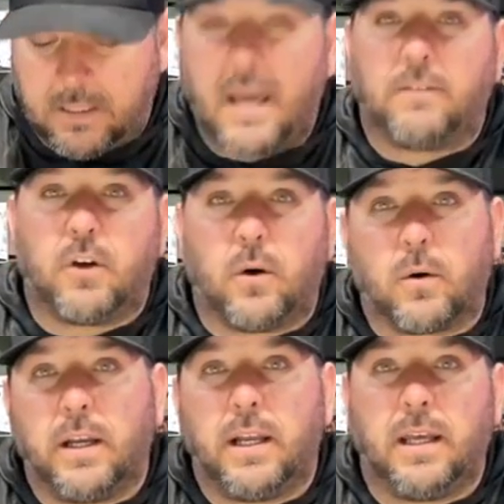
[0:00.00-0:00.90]
have
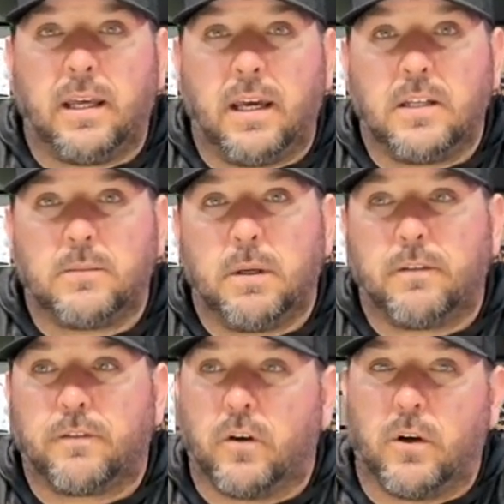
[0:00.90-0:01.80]
target engagement
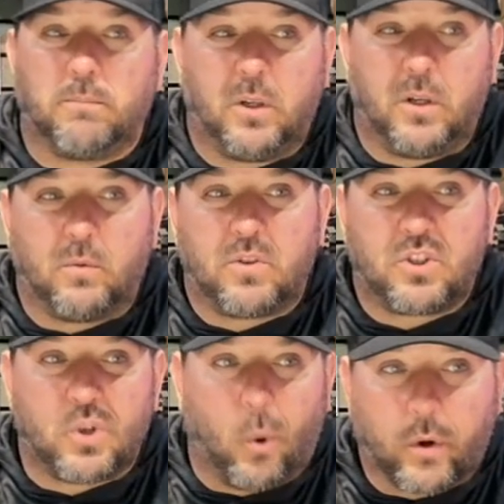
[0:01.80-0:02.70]
from
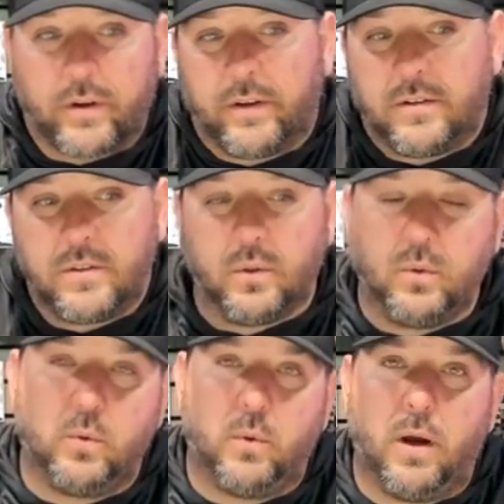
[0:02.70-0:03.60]
short
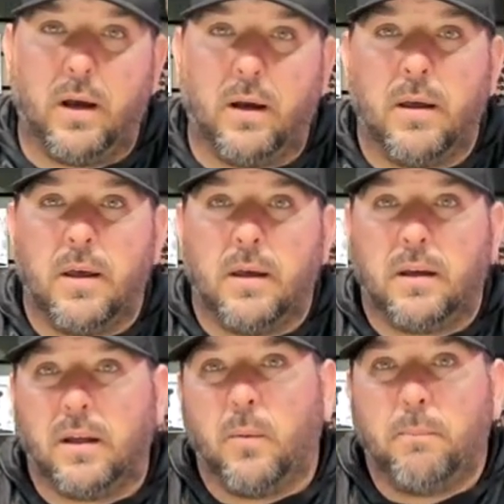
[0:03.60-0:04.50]
to
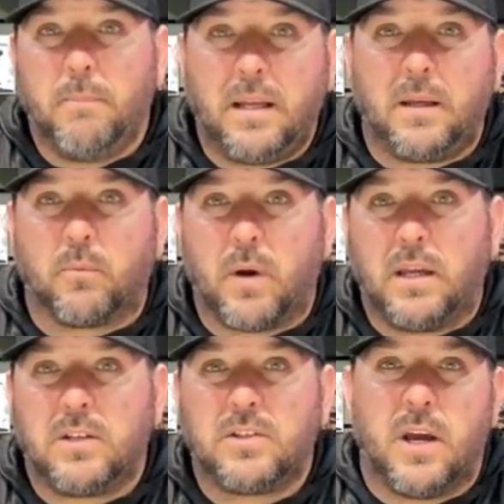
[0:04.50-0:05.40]
medium
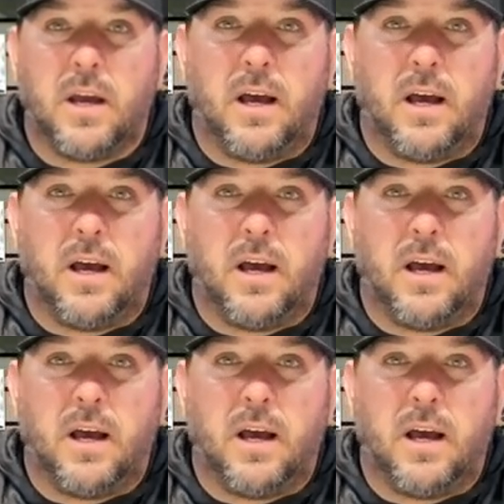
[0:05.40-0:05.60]
range.